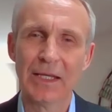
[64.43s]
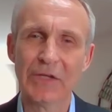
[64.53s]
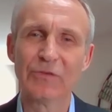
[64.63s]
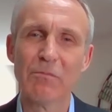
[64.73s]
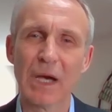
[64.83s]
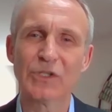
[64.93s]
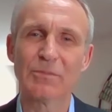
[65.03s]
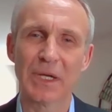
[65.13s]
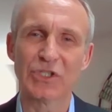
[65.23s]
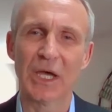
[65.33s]
is much,
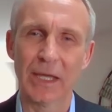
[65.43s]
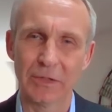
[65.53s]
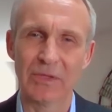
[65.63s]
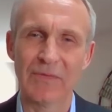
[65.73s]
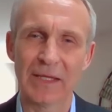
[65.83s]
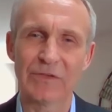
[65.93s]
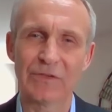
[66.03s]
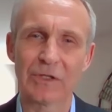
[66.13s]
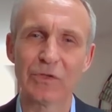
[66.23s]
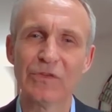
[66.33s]
much higher. And
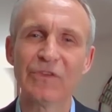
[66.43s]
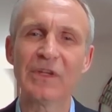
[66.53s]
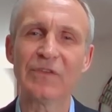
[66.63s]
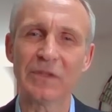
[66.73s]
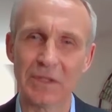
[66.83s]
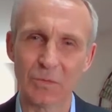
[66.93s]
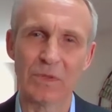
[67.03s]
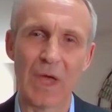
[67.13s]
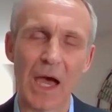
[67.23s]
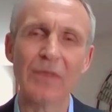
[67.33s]
that's consistent
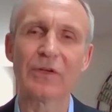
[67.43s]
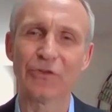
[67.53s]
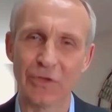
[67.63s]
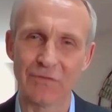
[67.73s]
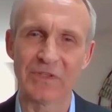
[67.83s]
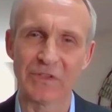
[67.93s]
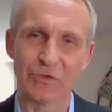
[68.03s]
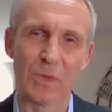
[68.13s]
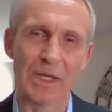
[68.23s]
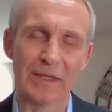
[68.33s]
with other surveys
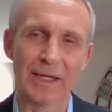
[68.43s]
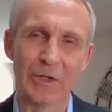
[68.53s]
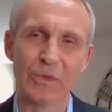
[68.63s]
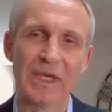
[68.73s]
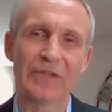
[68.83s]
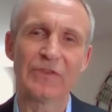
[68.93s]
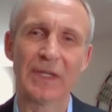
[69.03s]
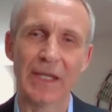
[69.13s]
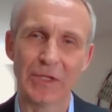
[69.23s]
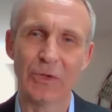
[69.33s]
as well. And I know
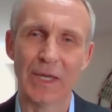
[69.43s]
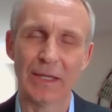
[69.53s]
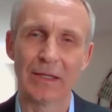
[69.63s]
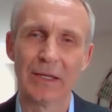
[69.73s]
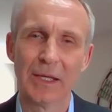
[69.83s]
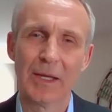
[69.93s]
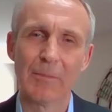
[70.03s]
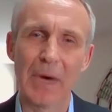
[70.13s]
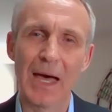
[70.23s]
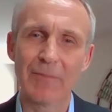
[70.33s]
yesterday you had
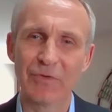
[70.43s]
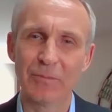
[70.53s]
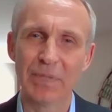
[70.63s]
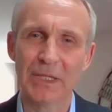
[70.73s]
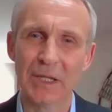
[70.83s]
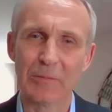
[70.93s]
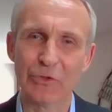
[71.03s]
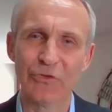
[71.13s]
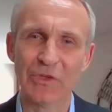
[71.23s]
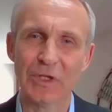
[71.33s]
Bob from
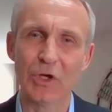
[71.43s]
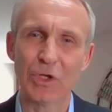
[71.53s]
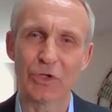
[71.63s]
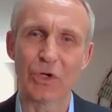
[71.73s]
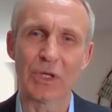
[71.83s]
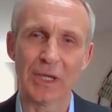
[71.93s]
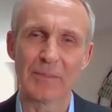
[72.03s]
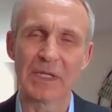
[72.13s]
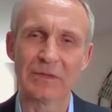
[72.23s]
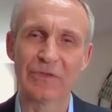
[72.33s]
PwC on talking
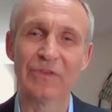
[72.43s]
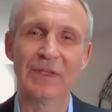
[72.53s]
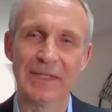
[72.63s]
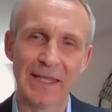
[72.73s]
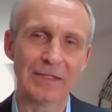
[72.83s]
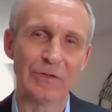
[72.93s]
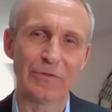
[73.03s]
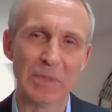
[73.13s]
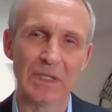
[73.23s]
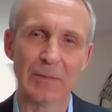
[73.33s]
about the
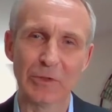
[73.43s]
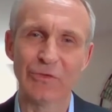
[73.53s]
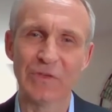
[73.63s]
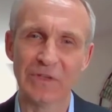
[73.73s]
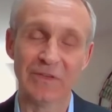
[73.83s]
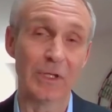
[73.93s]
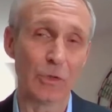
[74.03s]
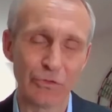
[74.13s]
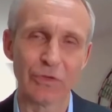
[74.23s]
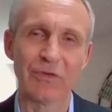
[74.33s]
latest PwC
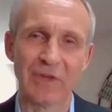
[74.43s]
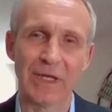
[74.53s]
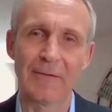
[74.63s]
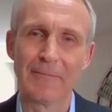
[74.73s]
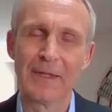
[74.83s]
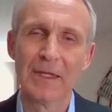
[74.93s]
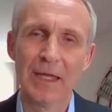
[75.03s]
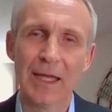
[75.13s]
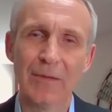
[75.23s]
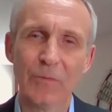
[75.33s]
CO survey.
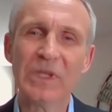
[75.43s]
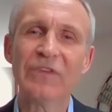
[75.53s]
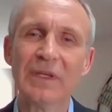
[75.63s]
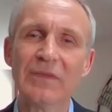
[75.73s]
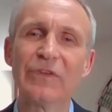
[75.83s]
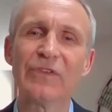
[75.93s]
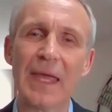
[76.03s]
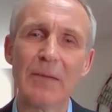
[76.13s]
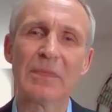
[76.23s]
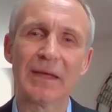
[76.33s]
And we see the
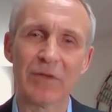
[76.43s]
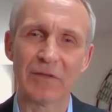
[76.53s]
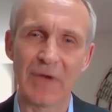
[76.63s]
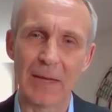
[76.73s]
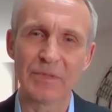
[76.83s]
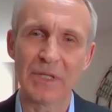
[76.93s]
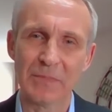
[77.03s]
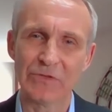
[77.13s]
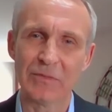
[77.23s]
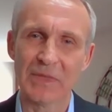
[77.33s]
same level of
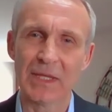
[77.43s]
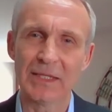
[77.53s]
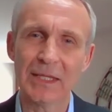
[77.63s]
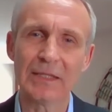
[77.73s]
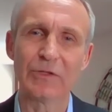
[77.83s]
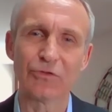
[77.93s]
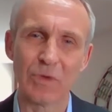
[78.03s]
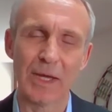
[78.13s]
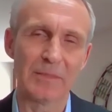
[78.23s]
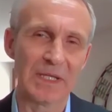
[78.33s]
optimism that he
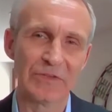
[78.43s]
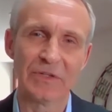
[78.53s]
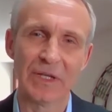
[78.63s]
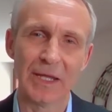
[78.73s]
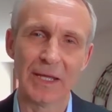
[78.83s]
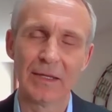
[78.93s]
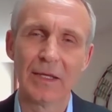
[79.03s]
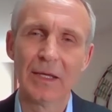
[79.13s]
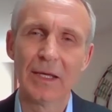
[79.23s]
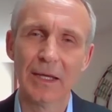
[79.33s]
described yesterday
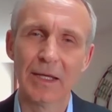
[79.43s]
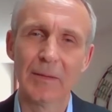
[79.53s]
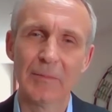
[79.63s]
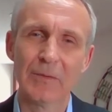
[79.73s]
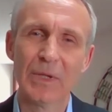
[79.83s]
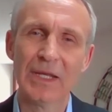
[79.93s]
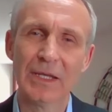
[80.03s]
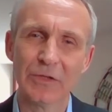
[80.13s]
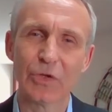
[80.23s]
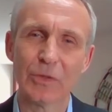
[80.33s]

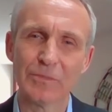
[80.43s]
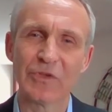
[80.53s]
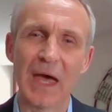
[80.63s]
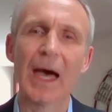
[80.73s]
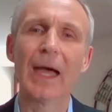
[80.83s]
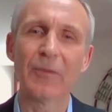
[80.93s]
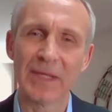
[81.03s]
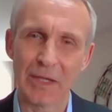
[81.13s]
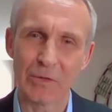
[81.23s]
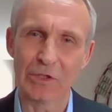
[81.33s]
in terms of the
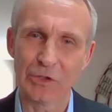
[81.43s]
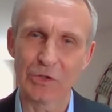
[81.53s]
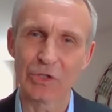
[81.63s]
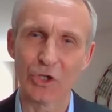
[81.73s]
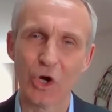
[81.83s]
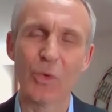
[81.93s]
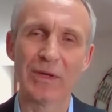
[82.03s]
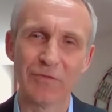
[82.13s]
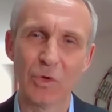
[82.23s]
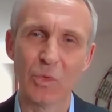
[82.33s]
hiring outlook
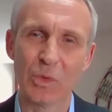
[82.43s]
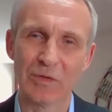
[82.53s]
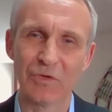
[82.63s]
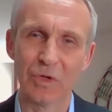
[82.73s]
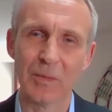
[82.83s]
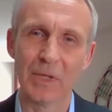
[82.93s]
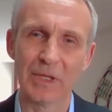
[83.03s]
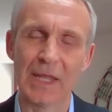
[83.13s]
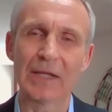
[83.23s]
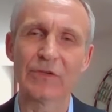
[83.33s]
going forward from
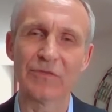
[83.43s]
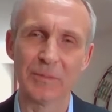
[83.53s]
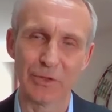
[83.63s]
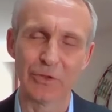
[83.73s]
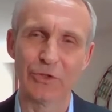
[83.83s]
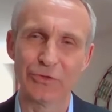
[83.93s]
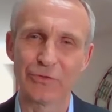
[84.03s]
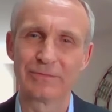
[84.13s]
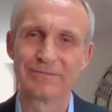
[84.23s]
lots of employers.